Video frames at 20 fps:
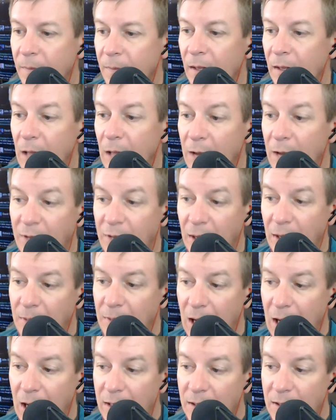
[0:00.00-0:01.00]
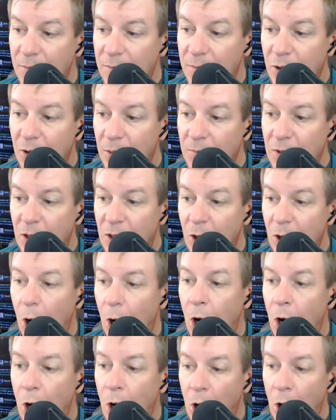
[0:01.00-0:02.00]
Lifetime guide subscription.
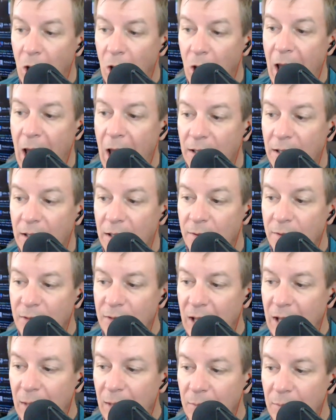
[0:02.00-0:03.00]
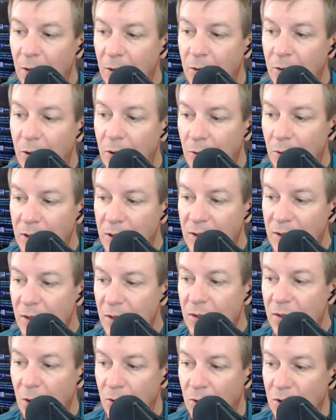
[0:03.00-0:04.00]
All active Tableau units
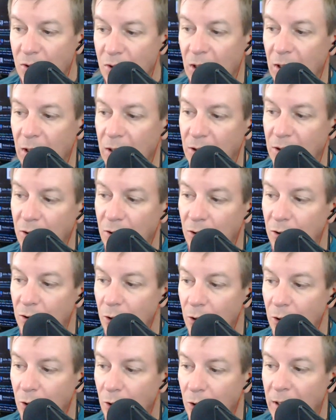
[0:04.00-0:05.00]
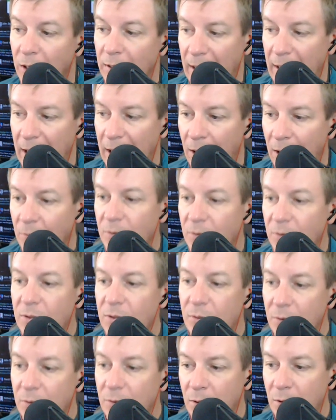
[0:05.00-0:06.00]
associated to your account
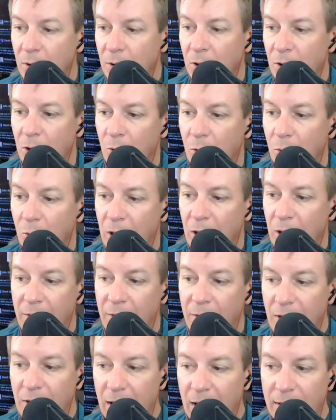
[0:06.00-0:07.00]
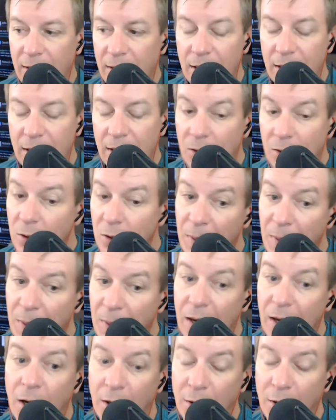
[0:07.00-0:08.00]
will have guide data. So you pay
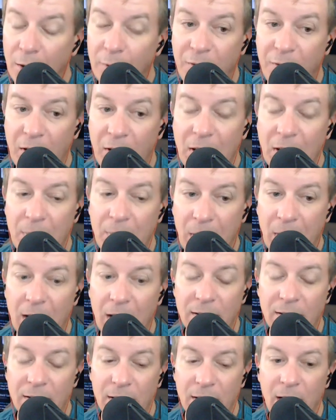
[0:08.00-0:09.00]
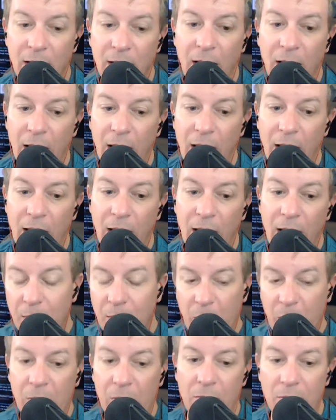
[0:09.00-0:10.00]
$150, and you can
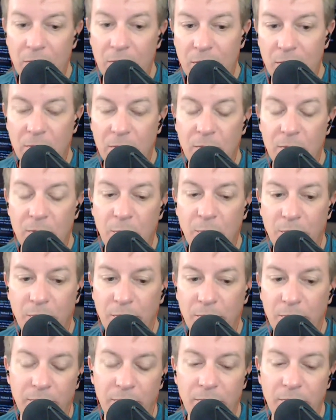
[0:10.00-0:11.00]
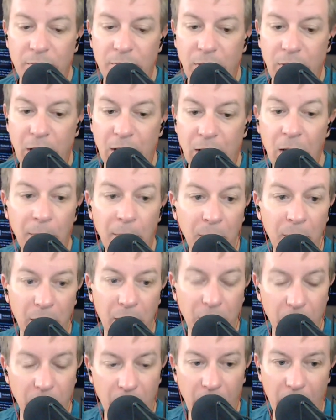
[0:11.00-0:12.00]
put a couple
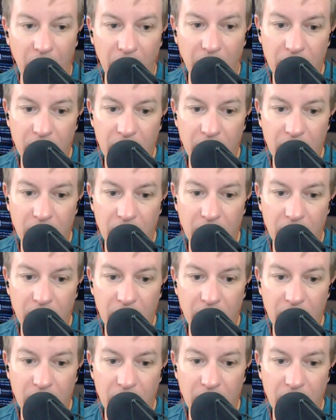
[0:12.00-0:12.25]
in your house.